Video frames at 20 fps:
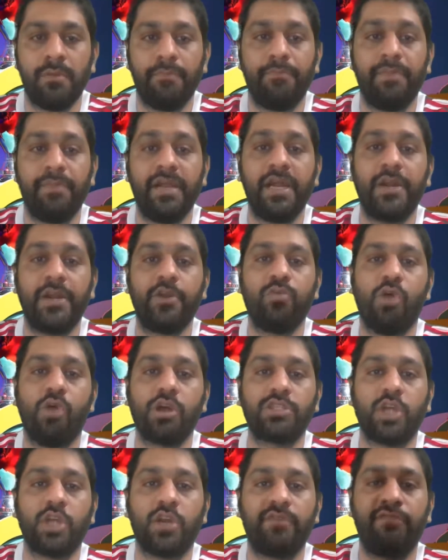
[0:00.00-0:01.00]
Player to
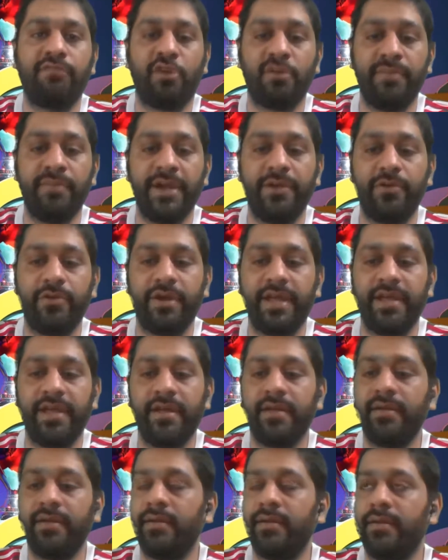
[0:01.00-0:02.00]
watch out for me
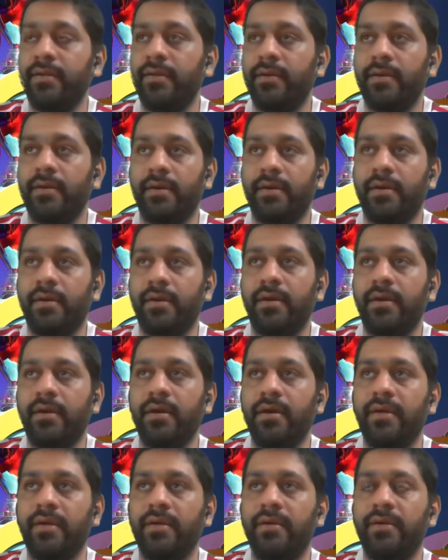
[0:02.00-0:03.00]
today.
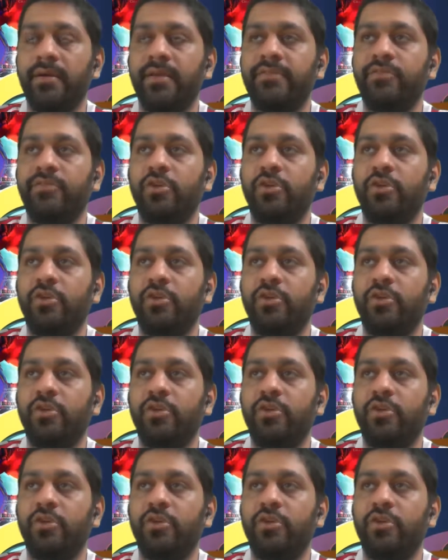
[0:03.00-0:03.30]
It's